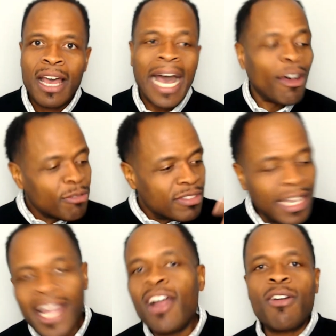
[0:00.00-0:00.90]
How
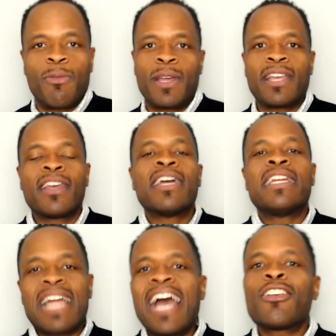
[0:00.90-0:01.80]
dare we
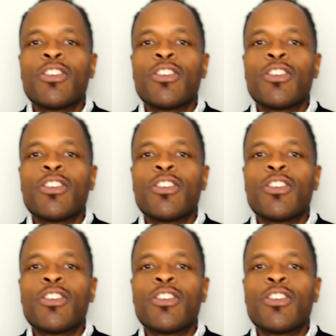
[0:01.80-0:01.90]
not